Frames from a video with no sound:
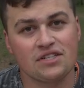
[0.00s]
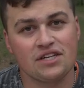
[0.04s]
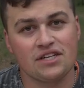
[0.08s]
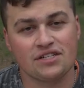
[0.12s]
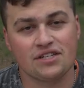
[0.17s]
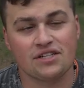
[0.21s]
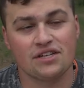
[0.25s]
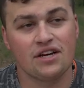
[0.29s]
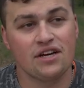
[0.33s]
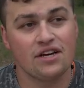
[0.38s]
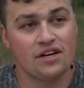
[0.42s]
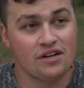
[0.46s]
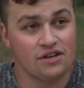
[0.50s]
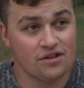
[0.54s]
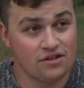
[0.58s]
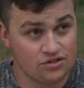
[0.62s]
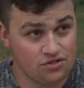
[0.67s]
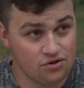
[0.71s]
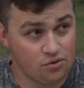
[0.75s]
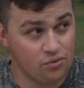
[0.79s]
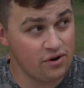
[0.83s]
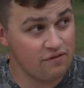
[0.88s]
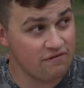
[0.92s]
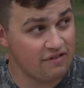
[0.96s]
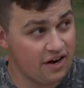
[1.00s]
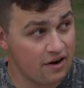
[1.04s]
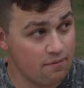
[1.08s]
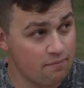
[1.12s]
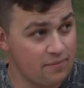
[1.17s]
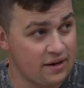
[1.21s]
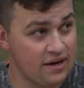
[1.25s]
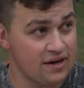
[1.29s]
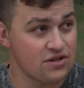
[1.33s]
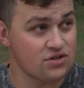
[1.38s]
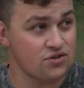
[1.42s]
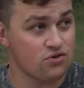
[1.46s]
season. So we've got a
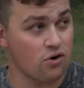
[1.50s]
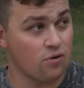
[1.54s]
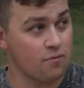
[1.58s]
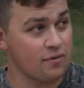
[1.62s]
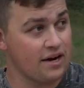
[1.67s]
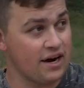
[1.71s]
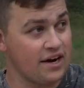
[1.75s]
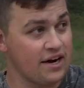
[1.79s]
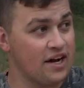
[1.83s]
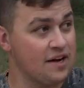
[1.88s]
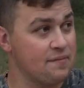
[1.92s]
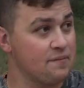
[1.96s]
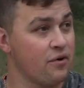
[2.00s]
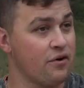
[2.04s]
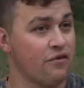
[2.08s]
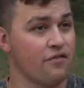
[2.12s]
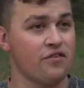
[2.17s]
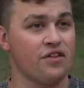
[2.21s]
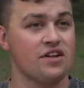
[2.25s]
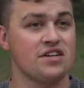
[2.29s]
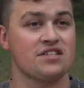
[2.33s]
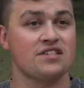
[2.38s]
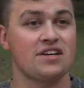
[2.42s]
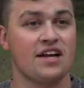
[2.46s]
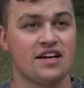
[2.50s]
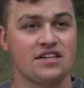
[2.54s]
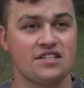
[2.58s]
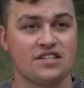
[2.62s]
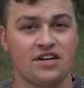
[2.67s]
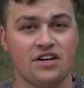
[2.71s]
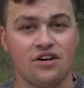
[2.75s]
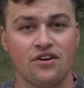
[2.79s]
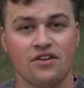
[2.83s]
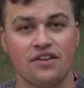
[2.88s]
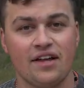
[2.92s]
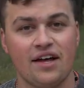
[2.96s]
big storm kind of up over this next
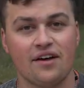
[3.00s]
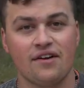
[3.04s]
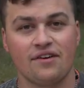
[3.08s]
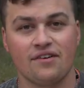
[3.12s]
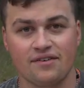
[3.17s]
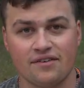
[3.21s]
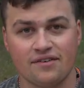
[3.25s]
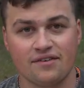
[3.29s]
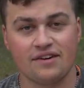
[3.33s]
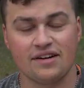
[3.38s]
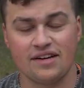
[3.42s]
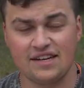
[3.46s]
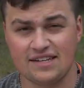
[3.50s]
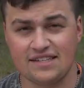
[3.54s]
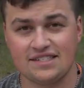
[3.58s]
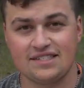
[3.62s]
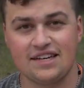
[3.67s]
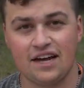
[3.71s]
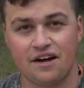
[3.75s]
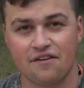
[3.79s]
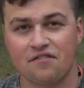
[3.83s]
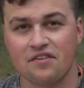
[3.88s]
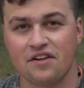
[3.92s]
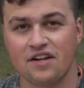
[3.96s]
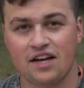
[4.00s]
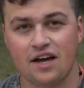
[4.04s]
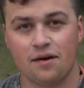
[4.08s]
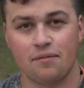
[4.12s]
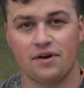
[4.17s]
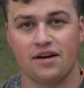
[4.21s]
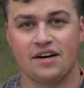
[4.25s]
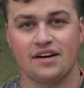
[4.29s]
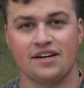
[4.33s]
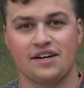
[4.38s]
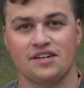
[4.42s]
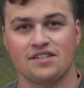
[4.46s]
hill that is definitely
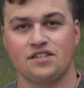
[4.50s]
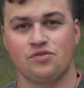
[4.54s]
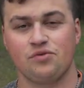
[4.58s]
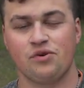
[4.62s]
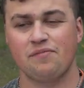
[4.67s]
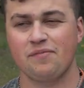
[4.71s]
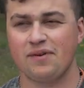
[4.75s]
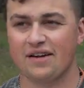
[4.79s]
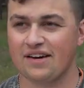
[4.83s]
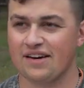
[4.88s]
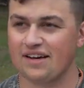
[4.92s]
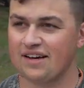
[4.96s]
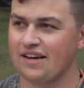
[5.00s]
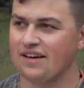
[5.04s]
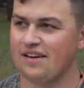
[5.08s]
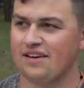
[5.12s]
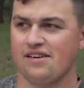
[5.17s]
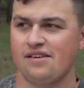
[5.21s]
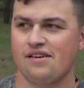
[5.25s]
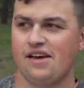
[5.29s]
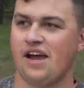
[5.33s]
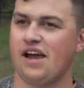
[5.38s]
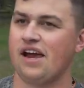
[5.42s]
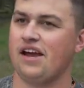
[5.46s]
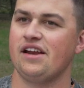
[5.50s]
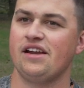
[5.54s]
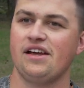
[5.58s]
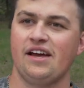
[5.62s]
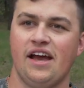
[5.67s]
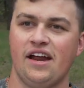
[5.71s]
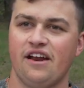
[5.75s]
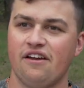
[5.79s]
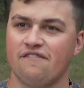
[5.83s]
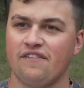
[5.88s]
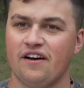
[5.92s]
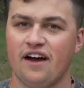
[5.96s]
coming in because we've been 80,
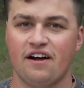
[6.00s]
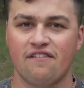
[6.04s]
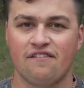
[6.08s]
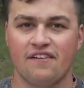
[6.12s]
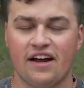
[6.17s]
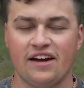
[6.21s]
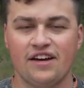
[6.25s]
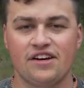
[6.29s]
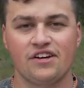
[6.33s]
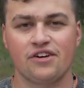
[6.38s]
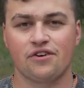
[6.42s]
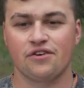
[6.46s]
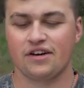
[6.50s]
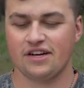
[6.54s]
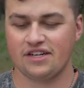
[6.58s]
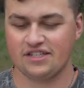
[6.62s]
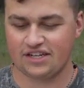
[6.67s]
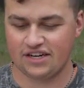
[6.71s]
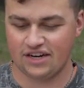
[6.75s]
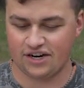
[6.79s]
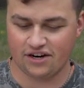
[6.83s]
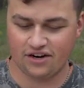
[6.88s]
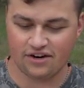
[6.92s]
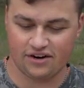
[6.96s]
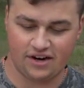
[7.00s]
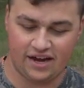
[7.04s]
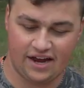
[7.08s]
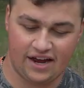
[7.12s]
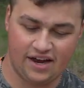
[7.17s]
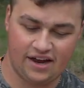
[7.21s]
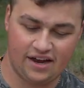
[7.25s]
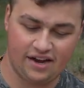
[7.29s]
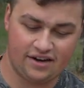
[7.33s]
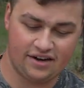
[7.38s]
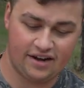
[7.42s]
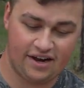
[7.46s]
85, 90 degrees here.
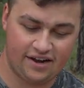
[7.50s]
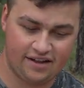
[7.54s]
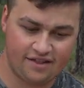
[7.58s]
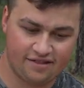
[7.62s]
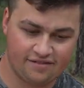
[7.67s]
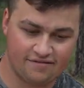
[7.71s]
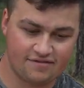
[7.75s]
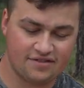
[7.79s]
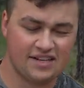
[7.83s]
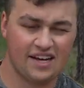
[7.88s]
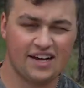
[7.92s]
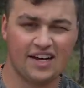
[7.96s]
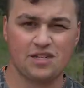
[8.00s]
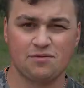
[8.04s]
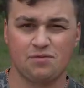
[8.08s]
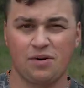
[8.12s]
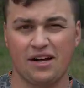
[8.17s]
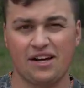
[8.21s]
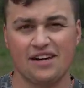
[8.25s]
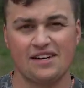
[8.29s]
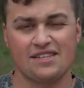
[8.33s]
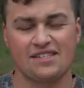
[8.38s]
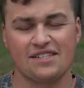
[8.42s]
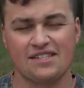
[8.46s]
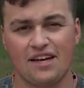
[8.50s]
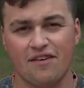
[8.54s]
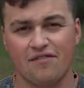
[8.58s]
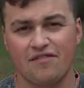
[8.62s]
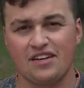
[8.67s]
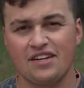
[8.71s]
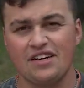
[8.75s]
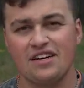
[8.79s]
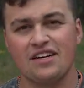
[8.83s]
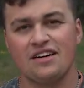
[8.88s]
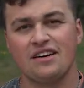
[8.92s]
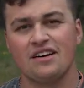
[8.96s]
And I'd say it's probably
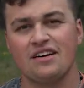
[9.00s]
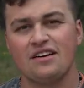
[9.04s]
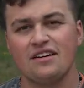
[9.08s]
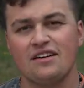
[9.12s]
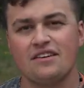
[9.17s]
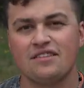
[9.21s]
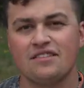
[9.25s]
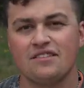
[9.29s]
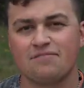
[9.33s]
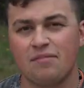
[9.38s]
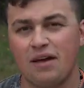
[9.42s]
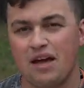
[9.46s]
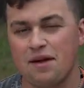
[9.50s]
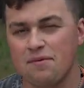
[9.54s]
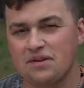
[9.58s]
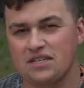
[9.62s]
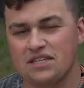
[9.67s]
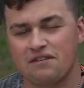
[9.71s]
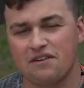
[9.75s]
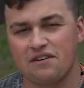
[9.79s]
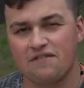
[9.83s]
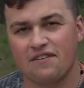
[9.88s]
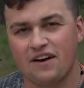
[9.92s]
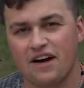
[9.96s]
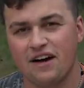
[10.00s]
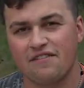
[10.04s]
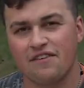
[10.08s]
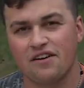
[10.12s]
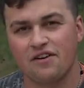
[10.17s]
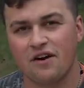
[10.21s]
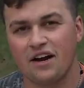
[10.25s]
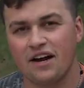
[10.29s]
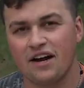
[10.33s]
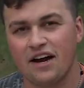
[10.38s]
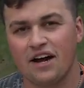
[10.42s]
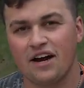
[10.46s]
70, maybe 75
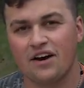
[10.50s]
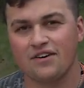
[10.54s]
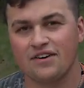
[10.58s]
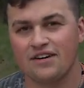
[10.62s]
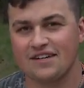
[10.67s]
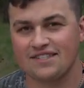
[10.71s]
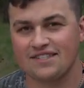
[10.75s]
here right now.